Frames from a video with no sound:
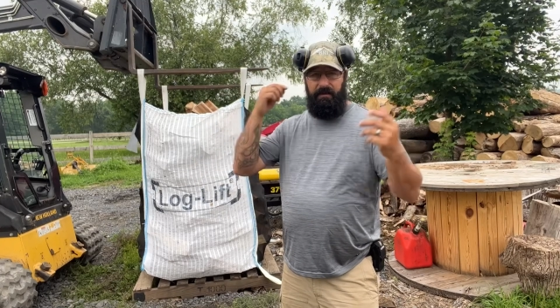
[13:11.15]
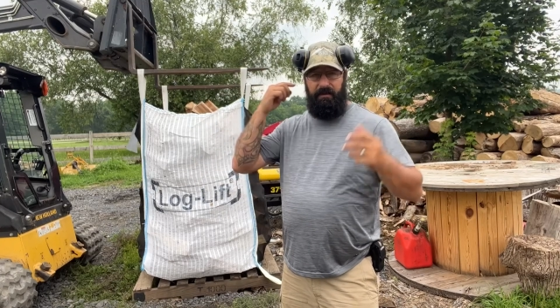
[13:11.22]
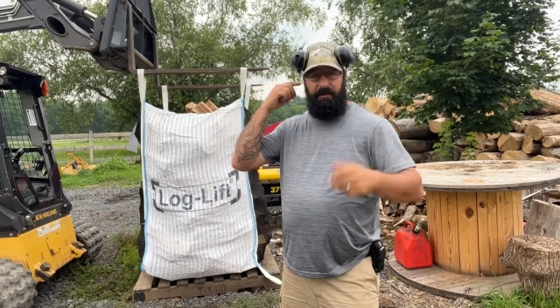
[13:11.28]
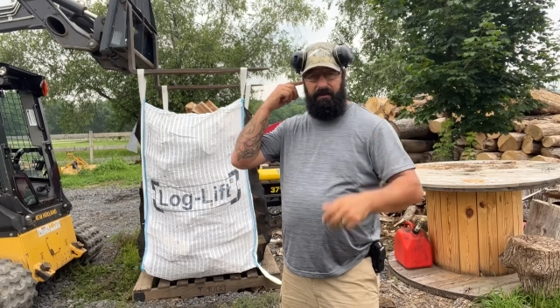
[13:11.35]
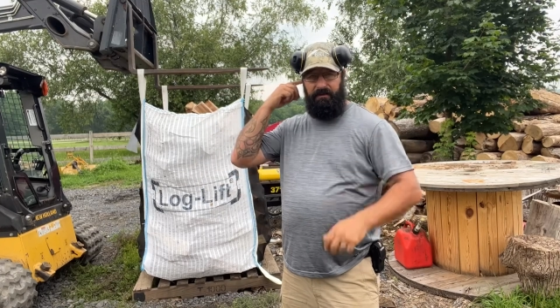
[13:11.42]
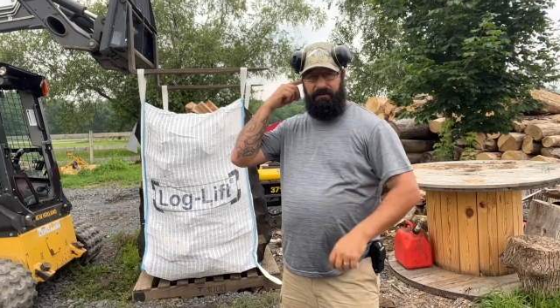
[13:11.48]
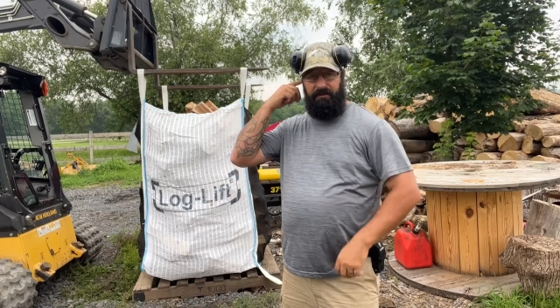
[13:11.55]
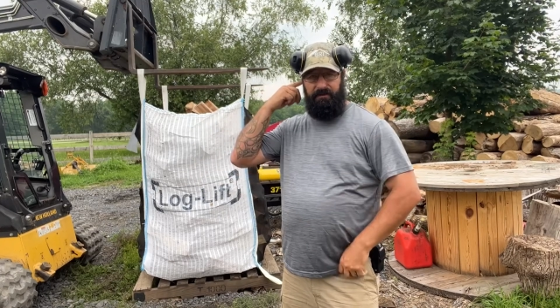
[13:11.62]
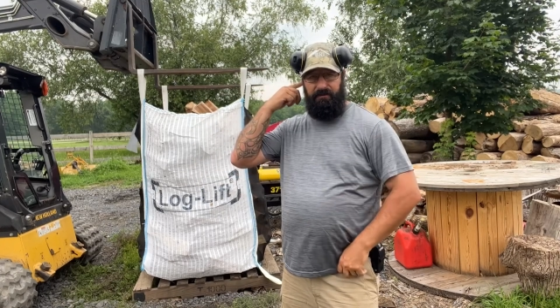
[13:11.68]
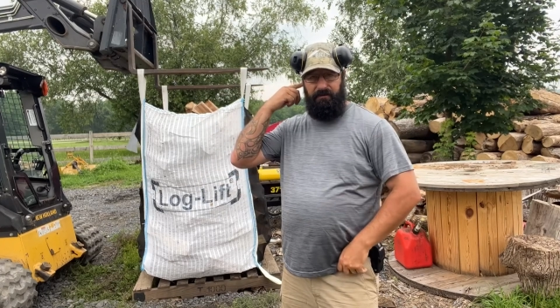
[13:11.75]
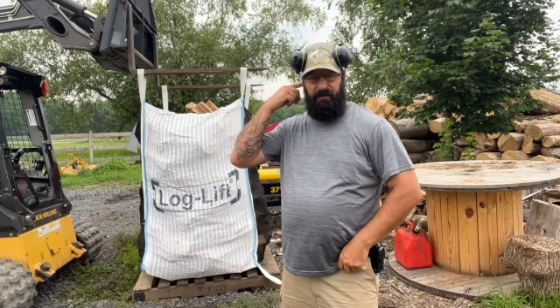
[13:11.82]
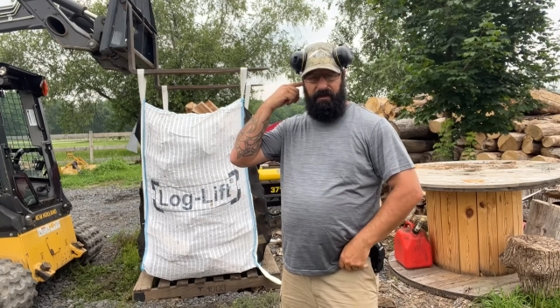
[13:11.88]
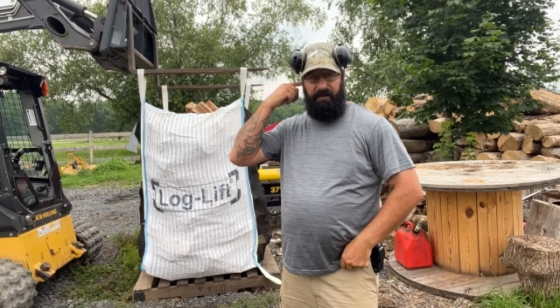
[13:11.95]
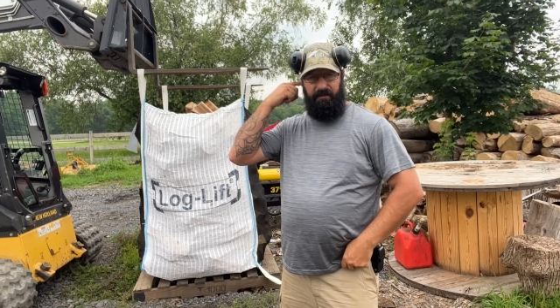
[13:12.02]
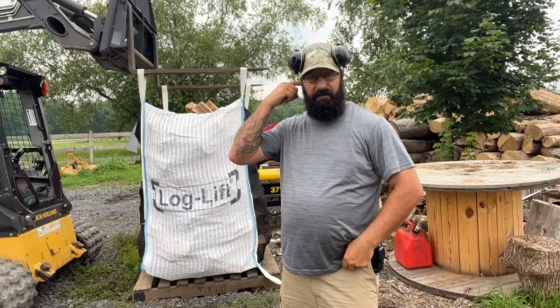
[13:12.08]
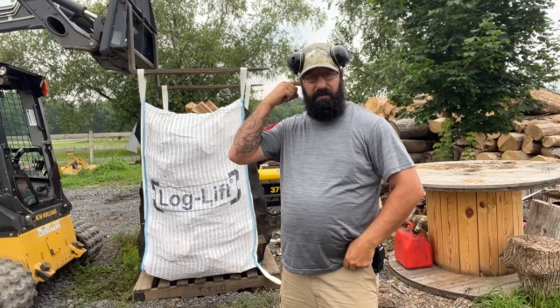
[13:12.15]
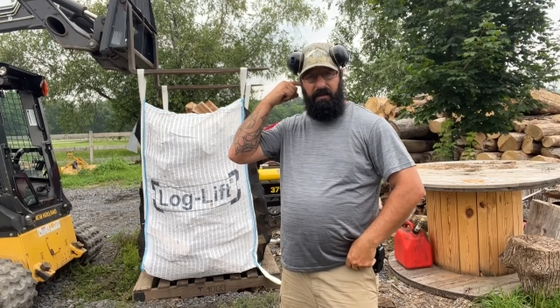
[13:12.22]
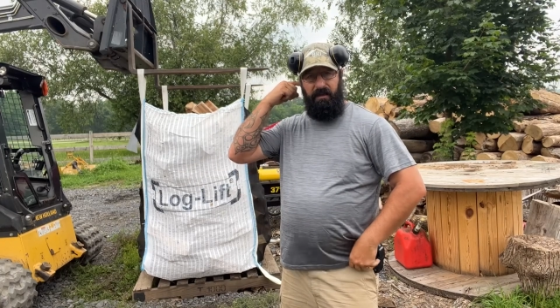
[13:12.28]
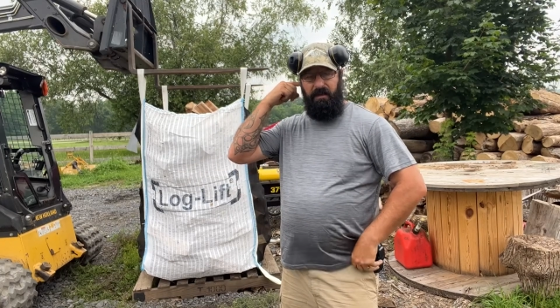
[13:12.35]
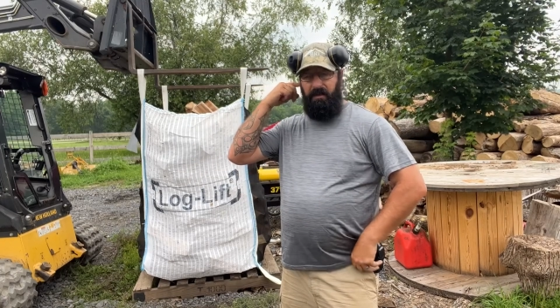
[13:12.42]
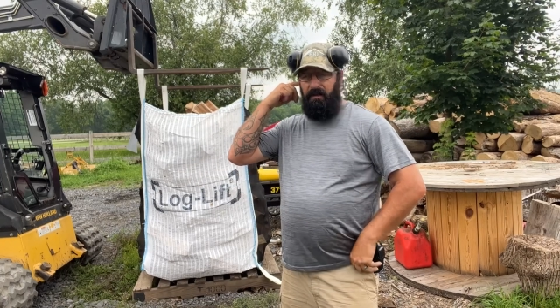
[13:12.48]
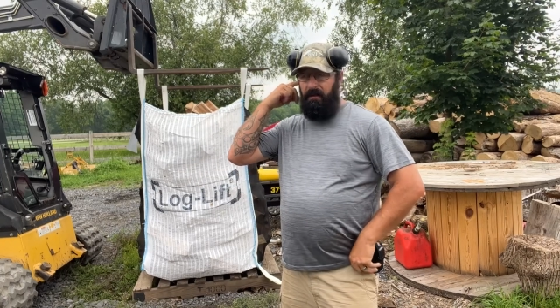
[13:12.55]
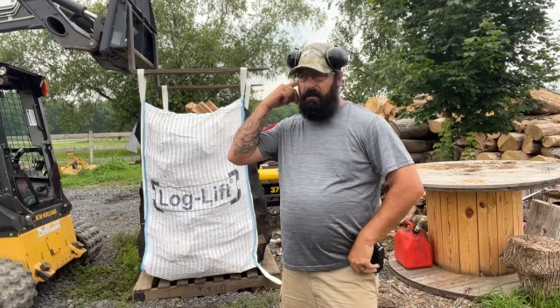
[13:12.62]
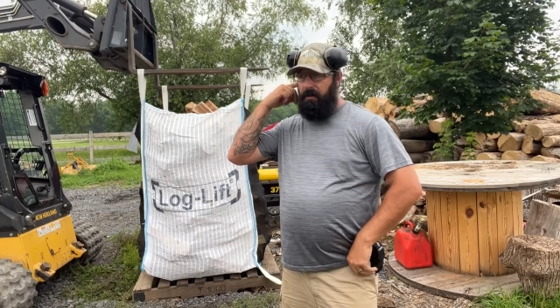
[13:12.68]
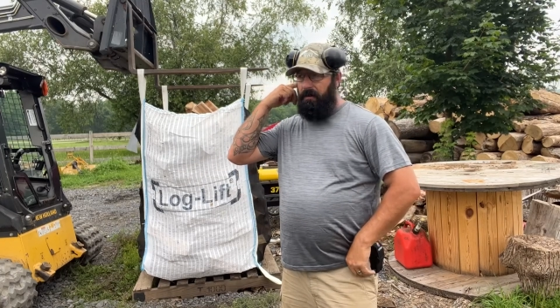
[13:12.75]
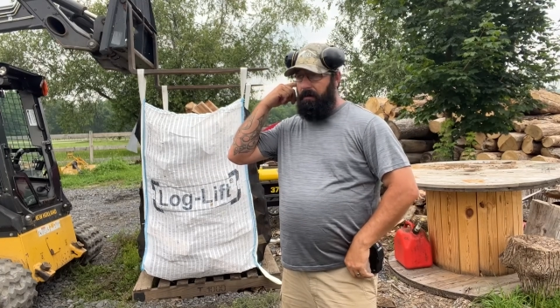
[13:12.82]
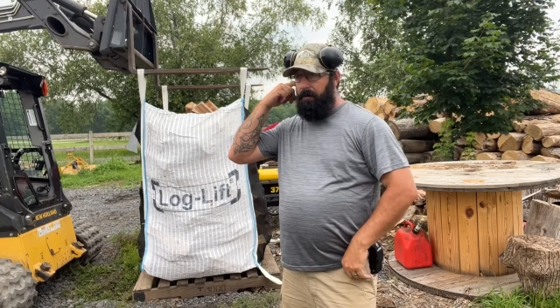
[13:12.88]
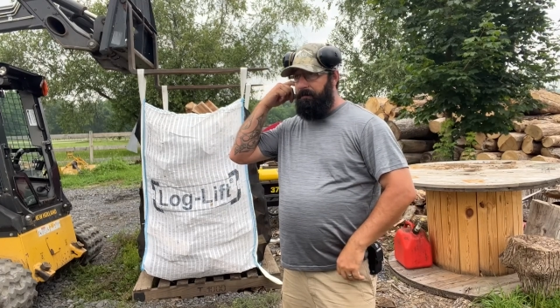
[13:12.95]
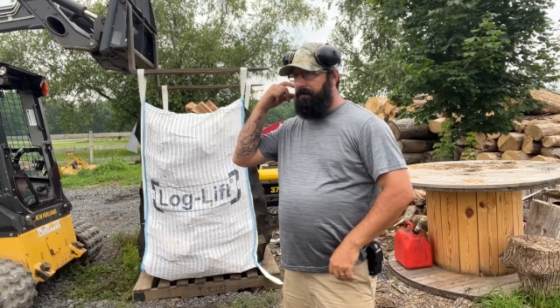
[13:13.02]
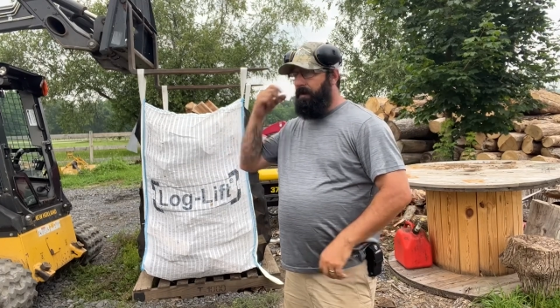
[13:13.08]
and it's just great.
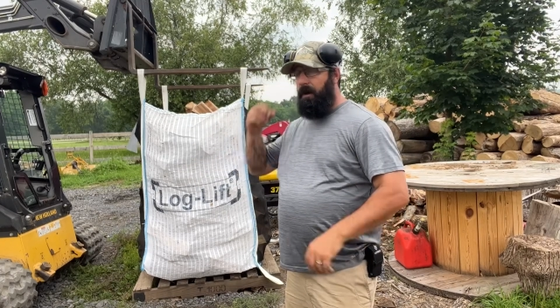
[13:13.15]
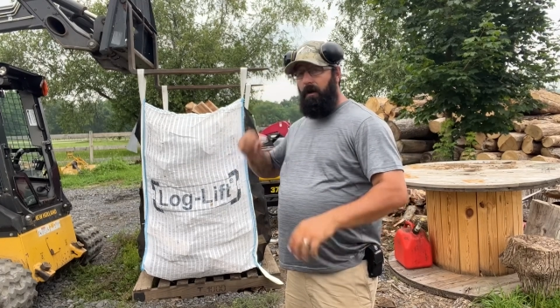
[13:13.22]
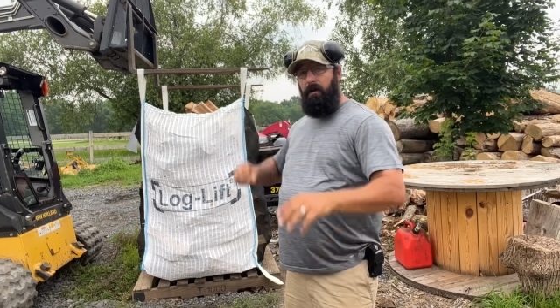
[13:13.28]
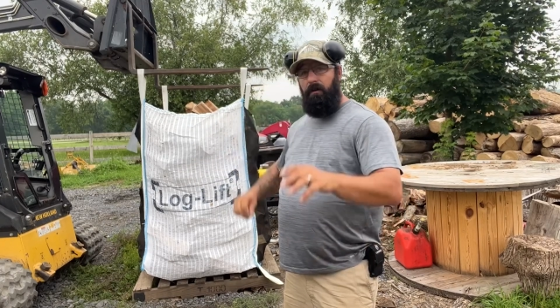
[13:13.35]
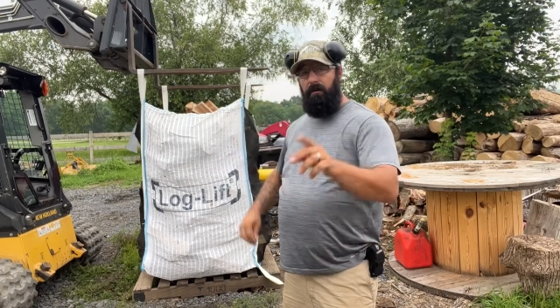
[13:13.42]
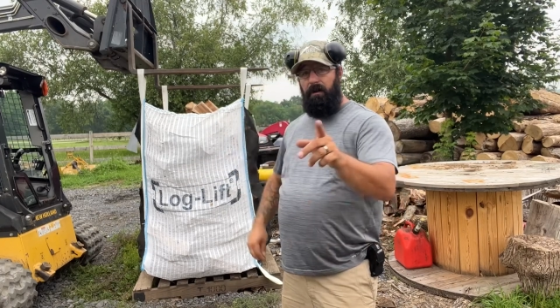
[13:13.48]
Oh,